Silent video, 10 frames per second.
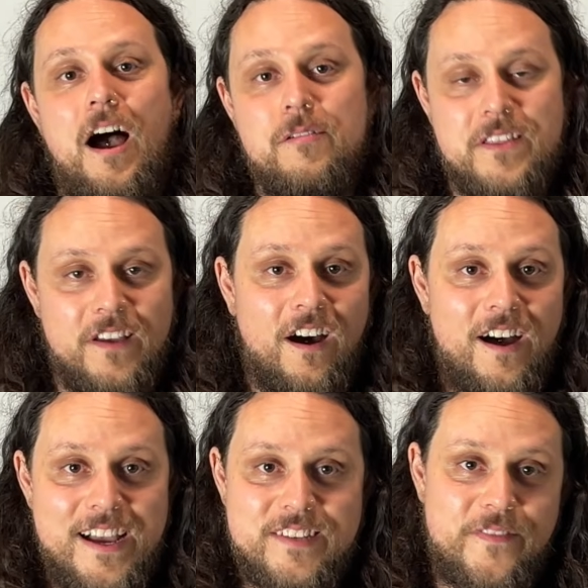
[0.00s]
I was at the
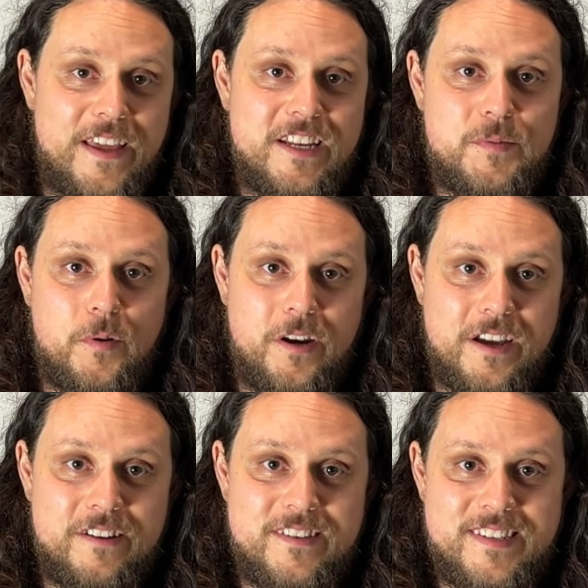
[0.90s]
highest vantage point
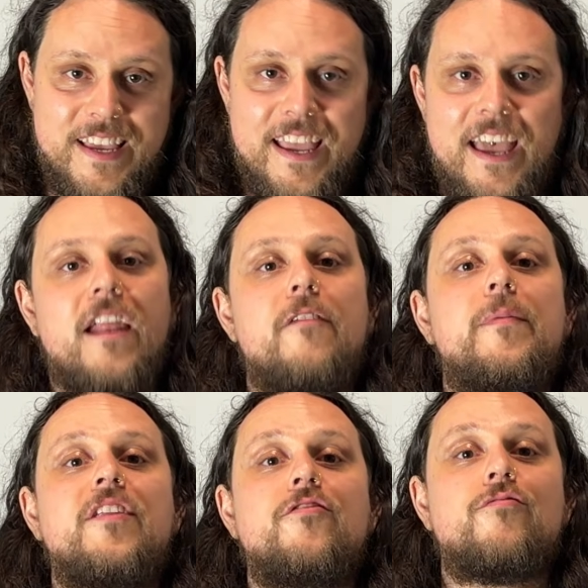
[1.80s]
I could see, and I'd
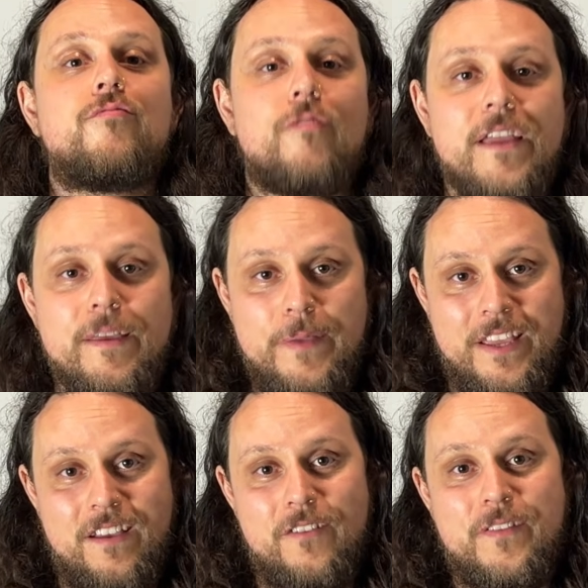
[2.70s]
been
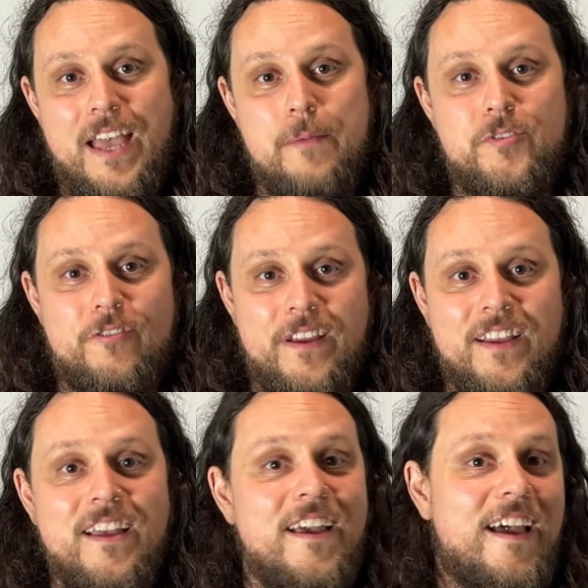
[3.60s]
dreaming of
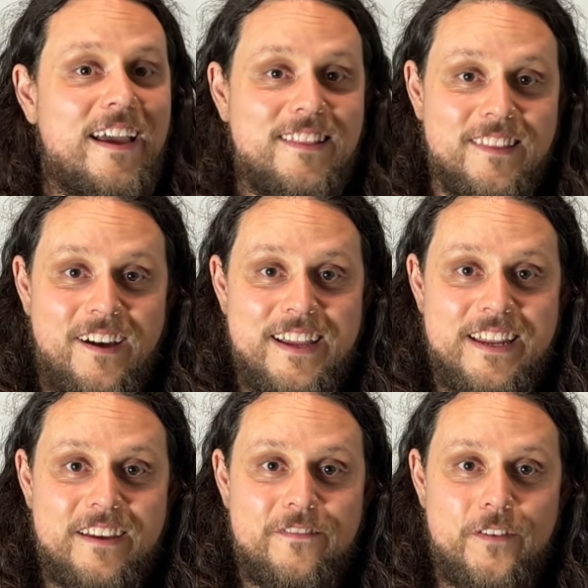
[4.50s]
capturing a
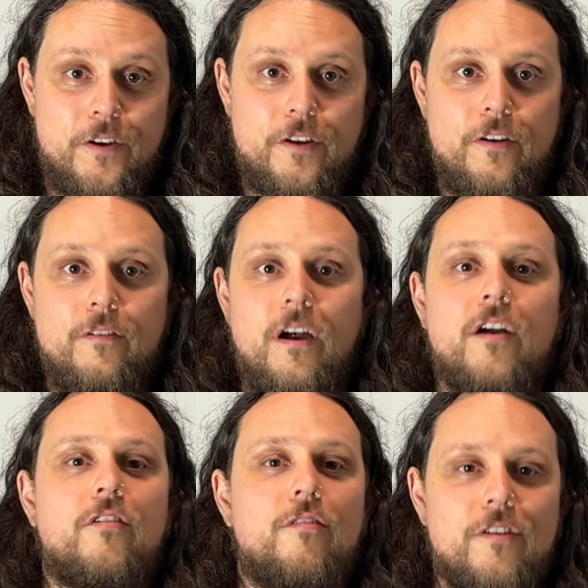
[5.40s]
lightning photo
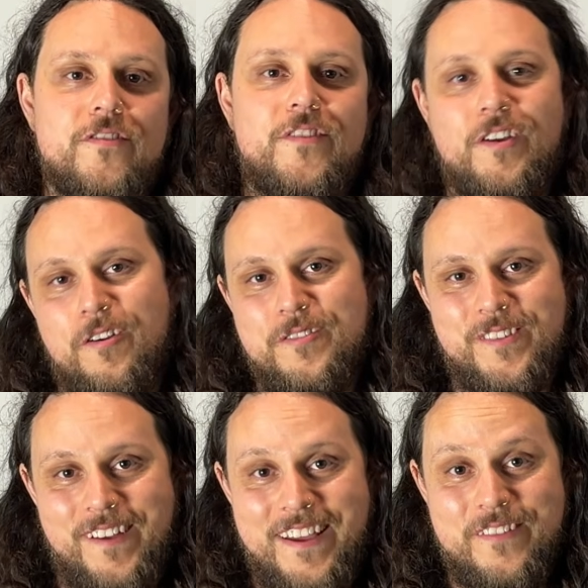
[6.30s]
across the
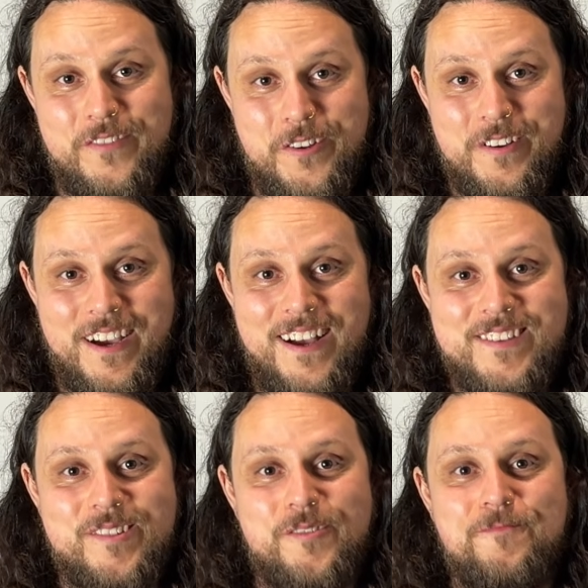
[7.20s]
coastline of
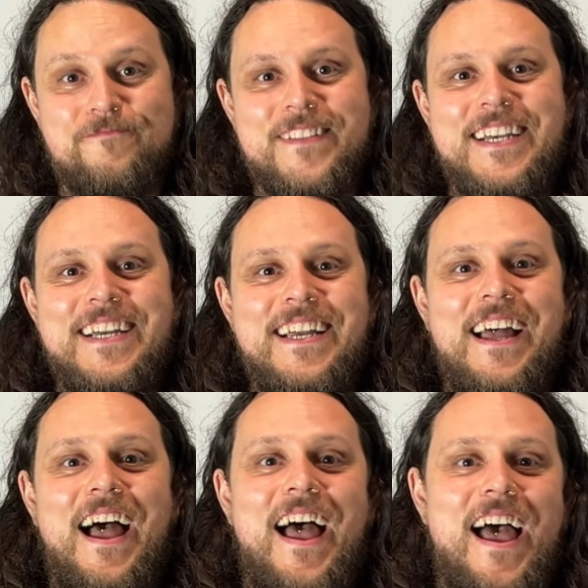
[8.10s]
Newcastle.
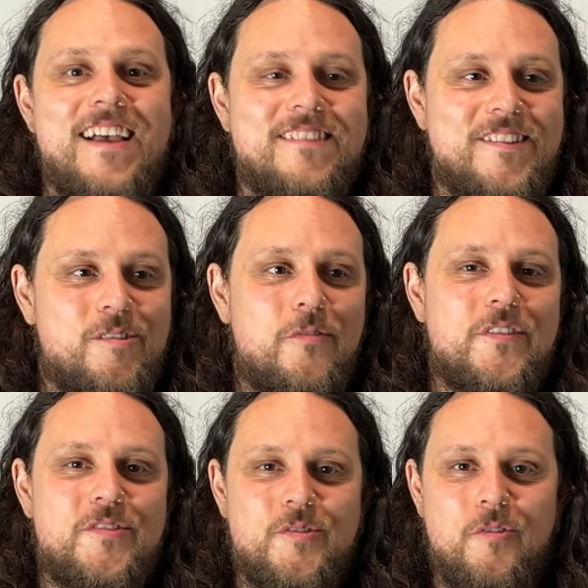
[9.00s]
As I saw
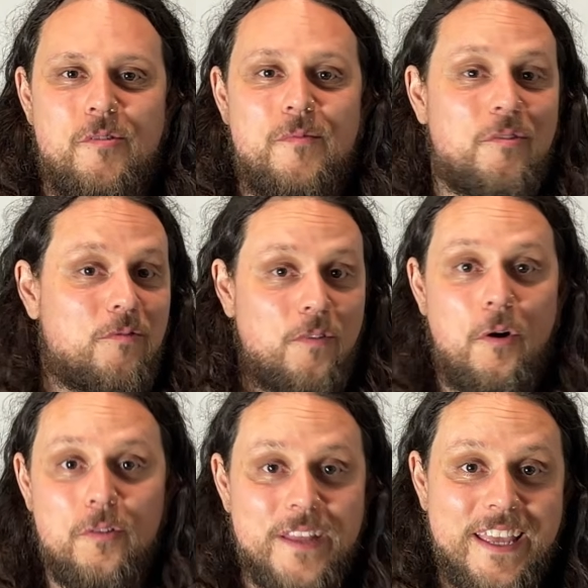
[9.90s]
the storm
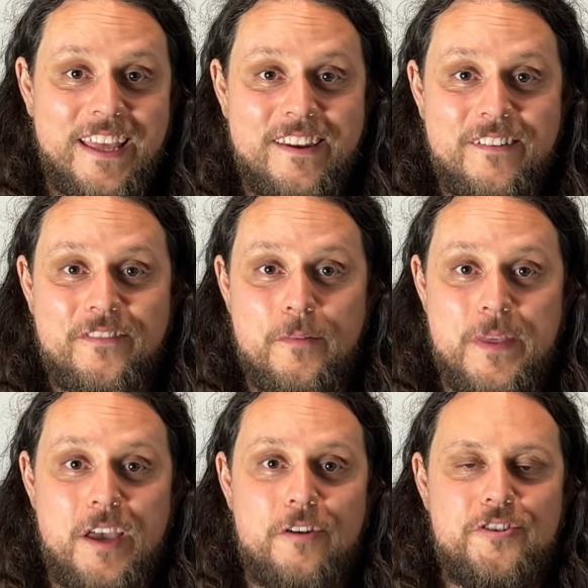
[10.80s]
rolling in from
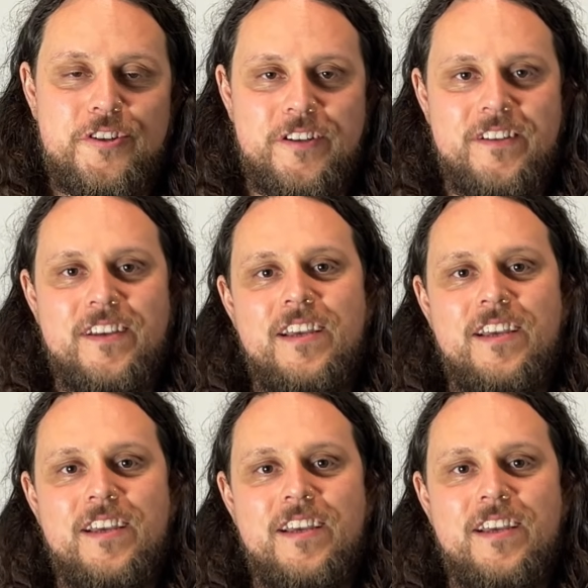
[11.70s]
the ocean,